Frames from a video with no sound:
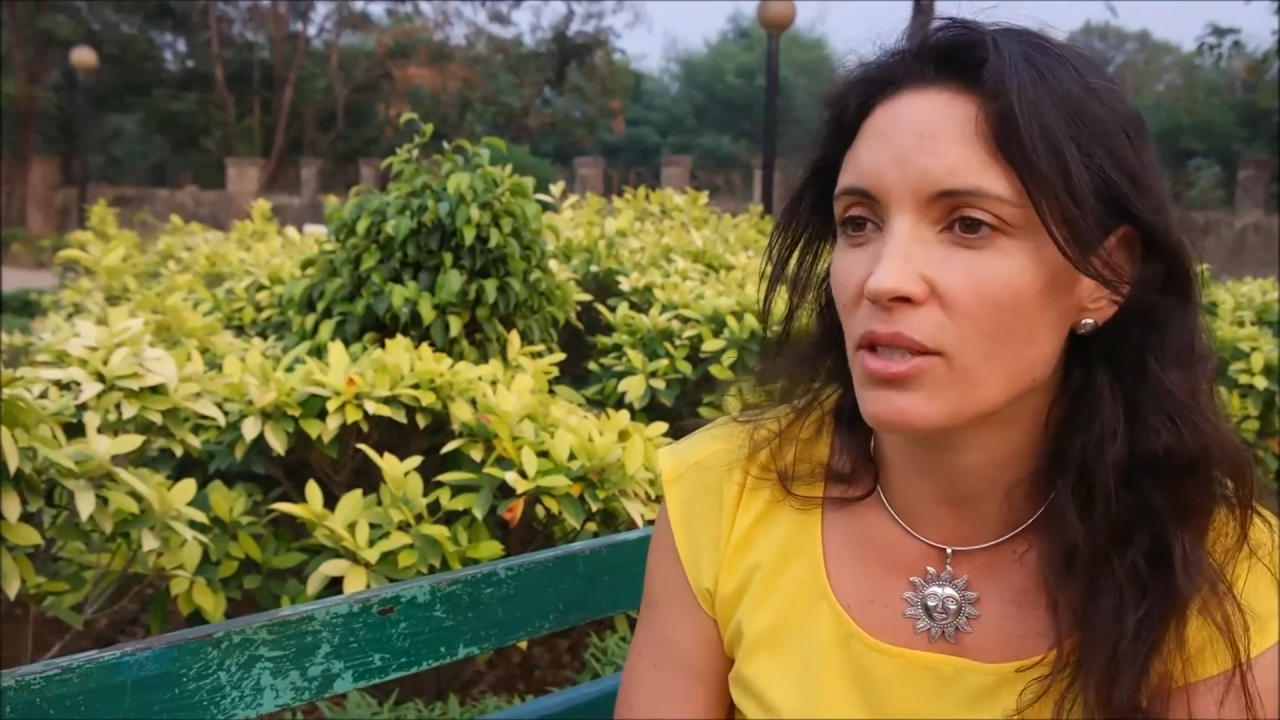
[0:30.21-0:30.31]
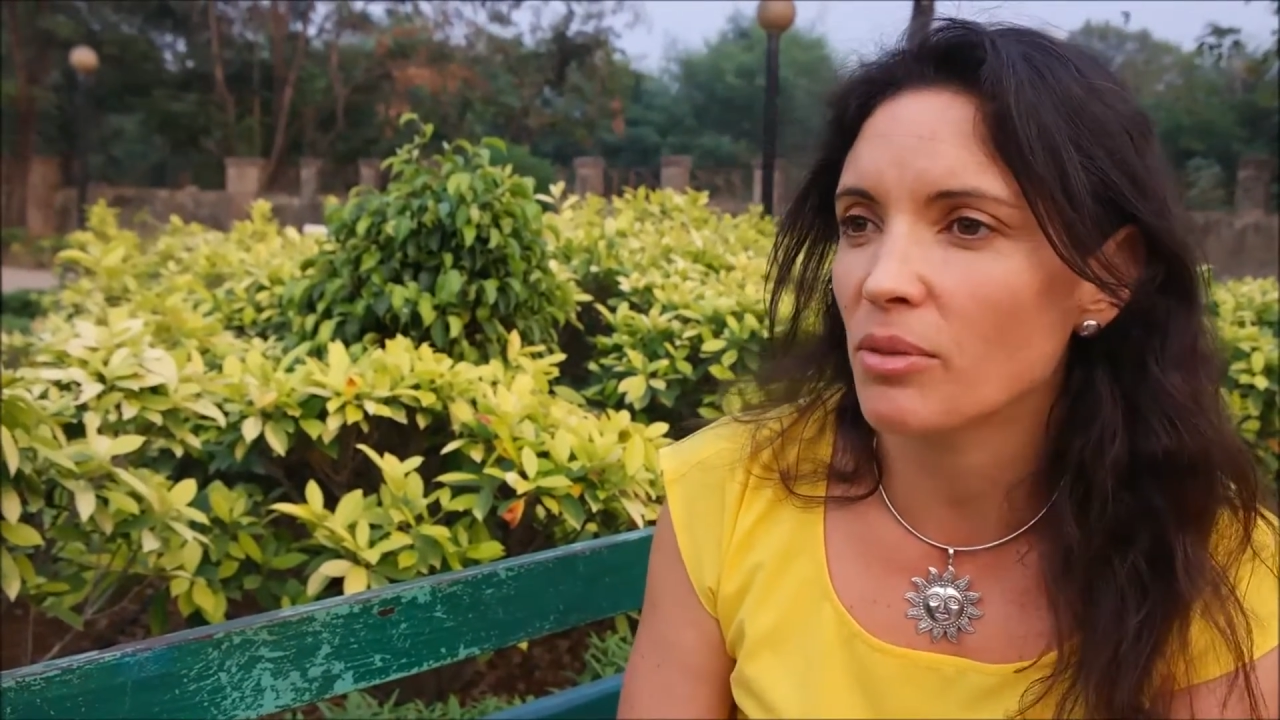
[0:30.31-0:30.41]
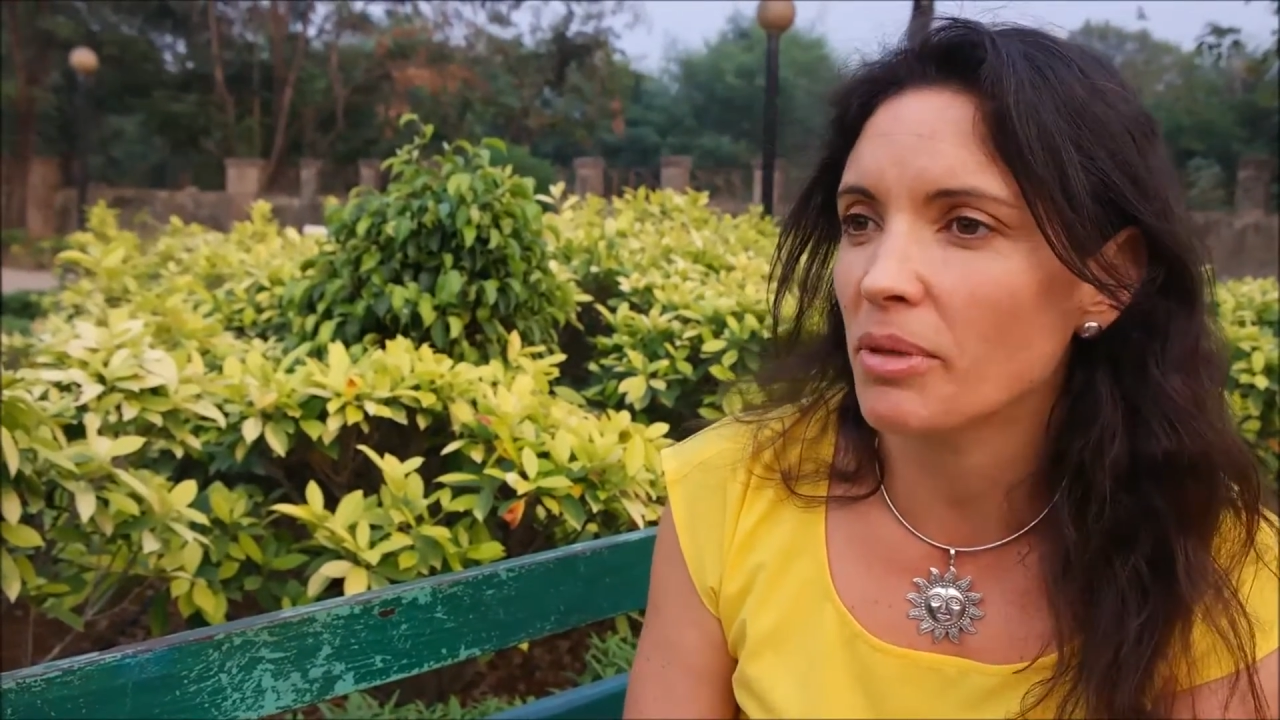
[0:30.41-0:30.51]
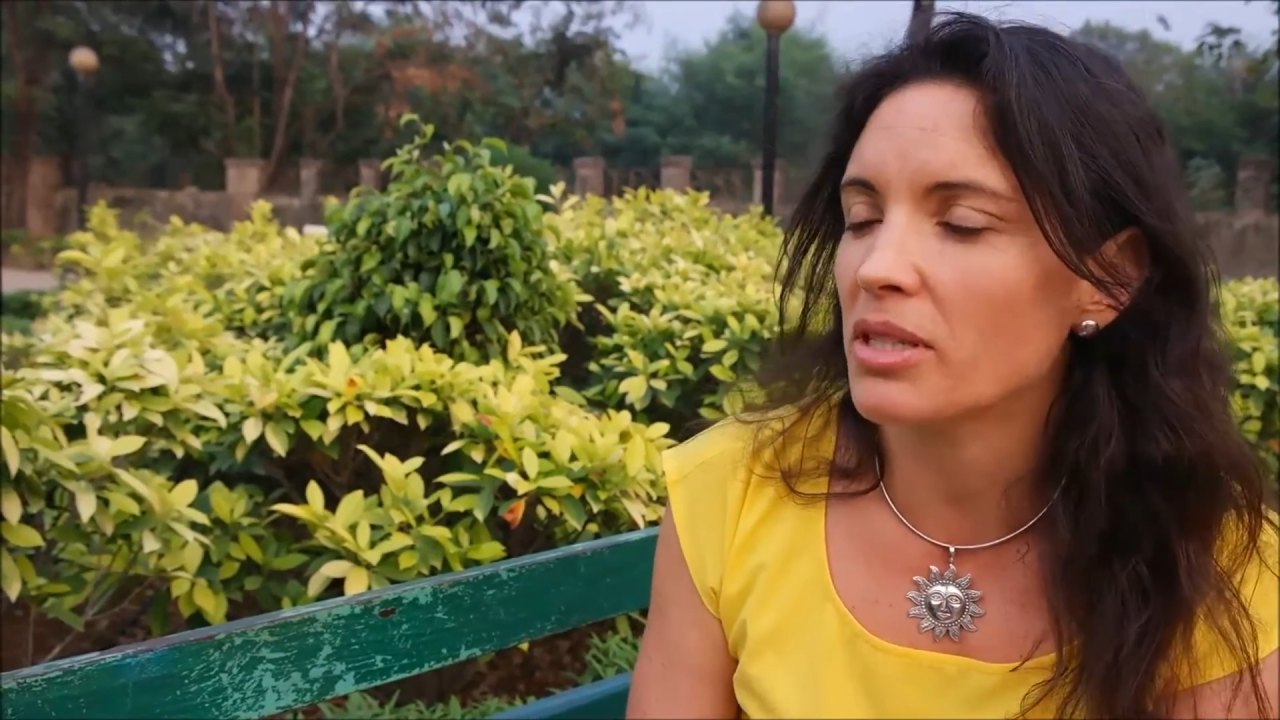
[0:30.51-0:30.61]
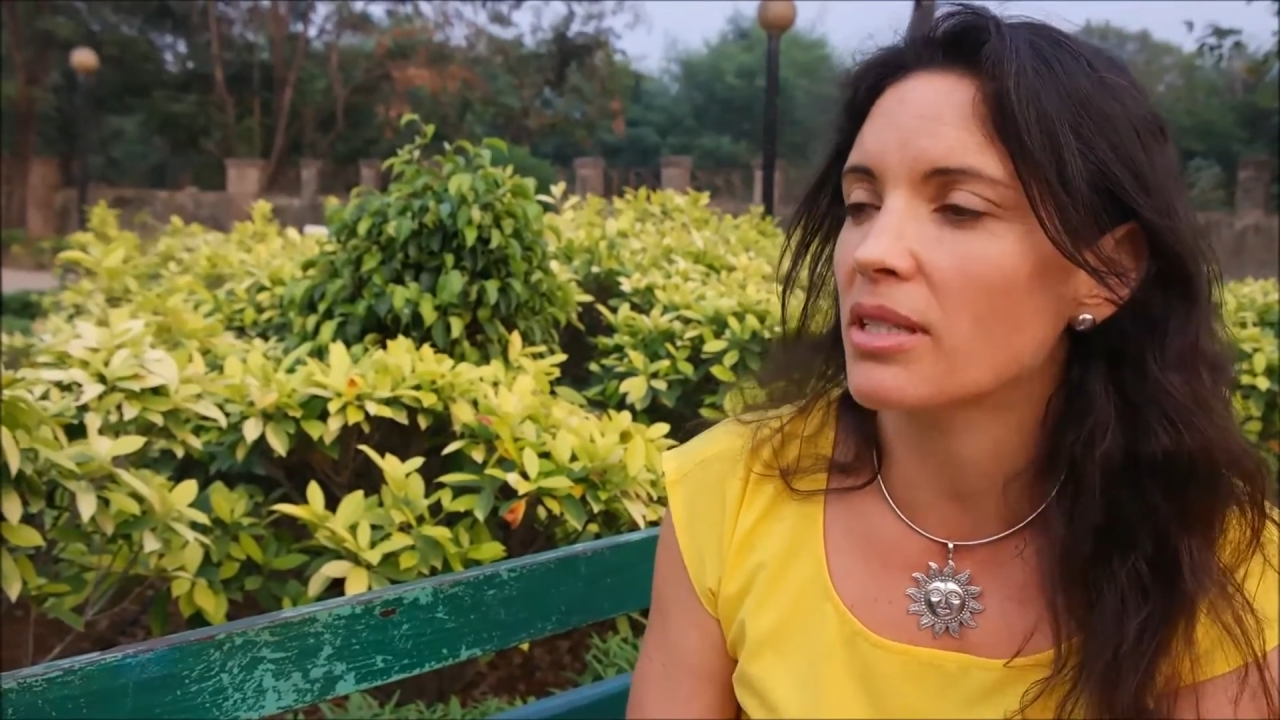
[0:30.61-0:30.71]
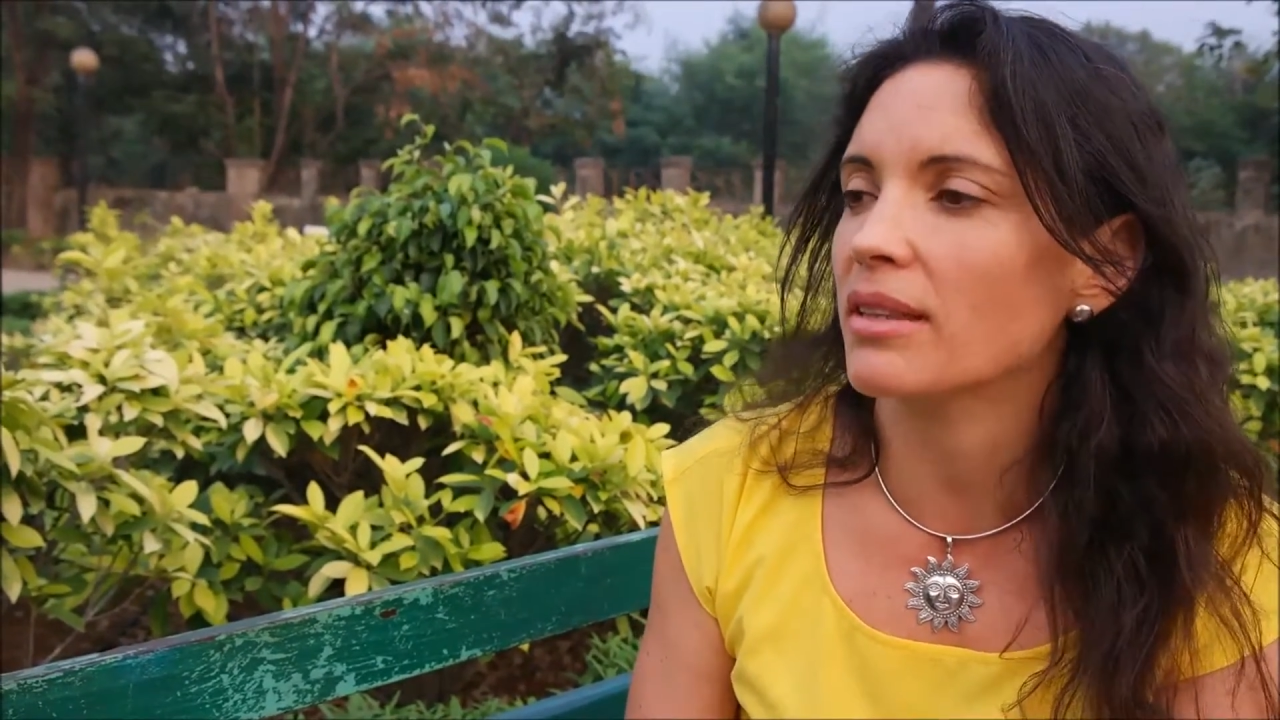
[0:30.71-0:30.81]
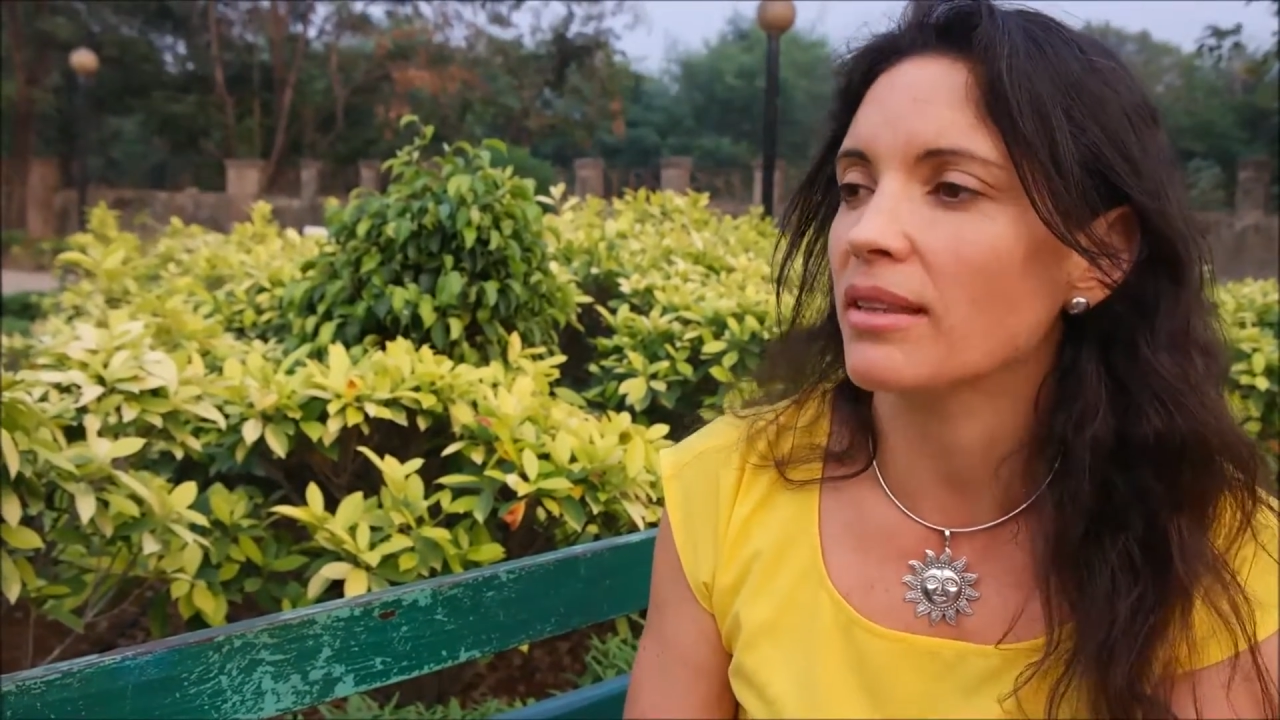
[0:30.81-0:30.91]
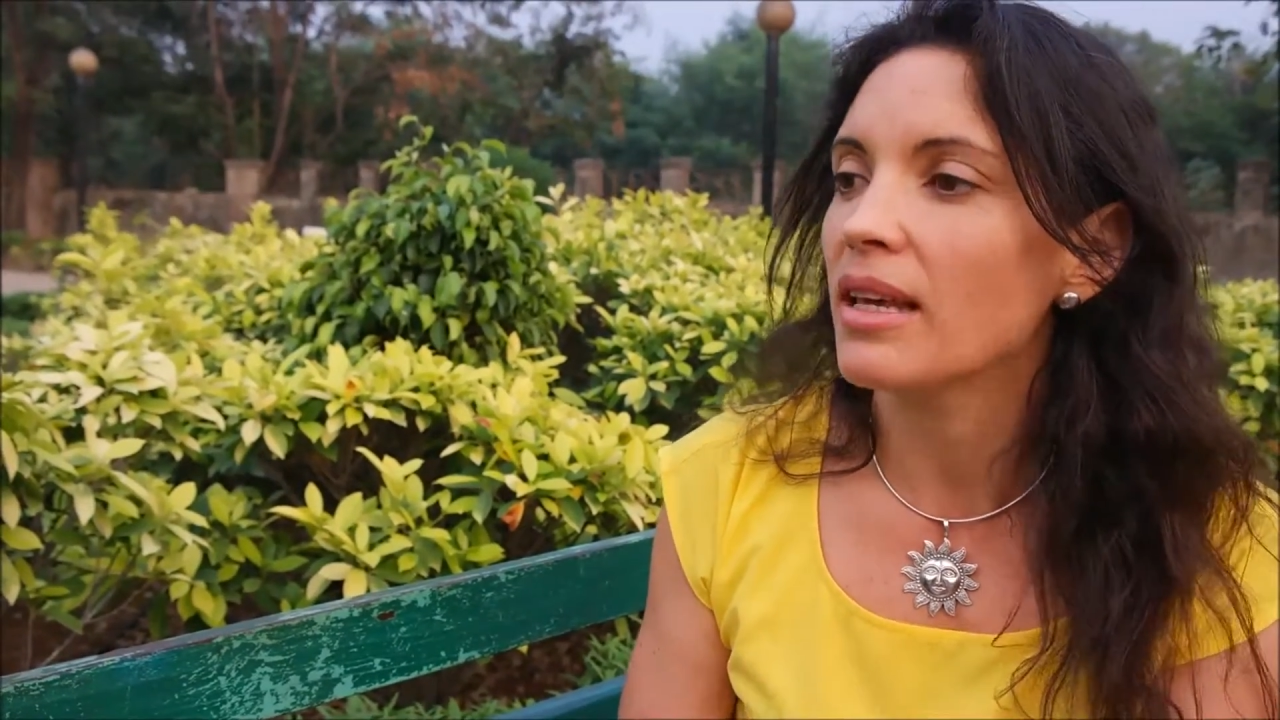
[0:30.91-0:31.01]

so much that